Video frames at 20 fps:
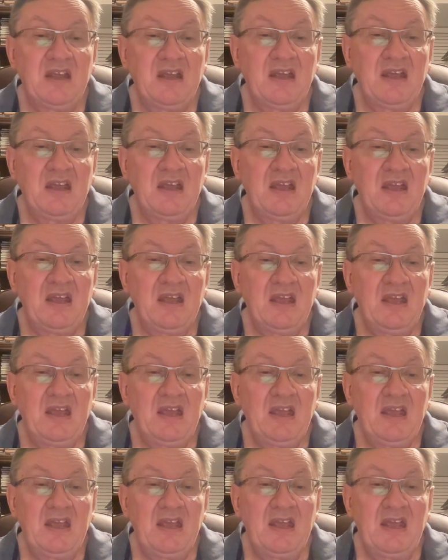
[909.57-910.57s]

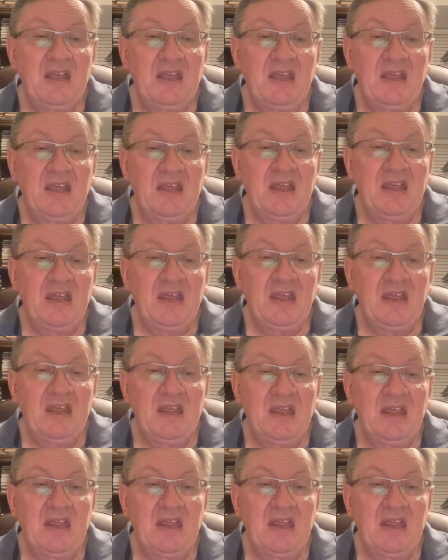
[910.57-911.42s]
[no speech]